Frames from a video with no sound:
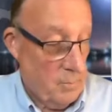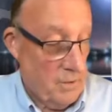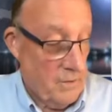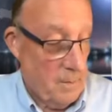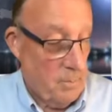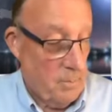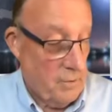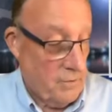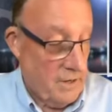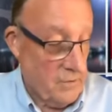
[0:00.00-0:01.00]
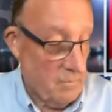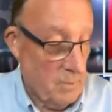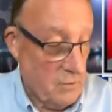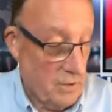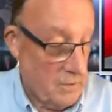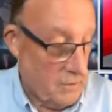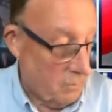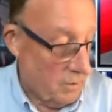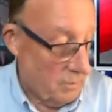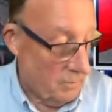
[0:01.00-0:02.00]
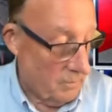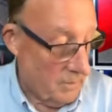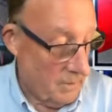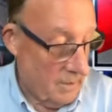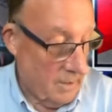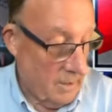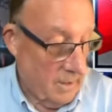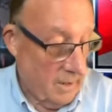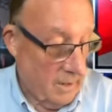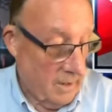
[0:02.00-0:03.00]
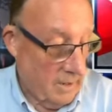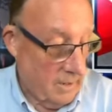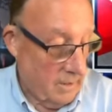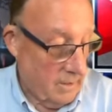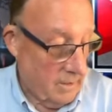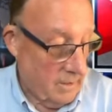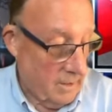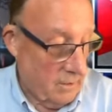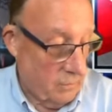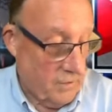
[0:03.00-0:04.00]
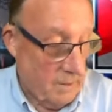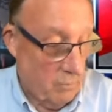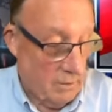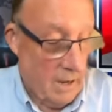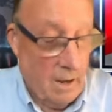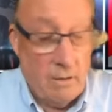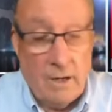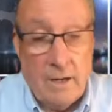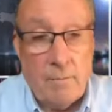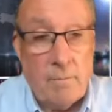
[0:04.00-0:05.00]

interpretation of majority will. And you say it will get ugly.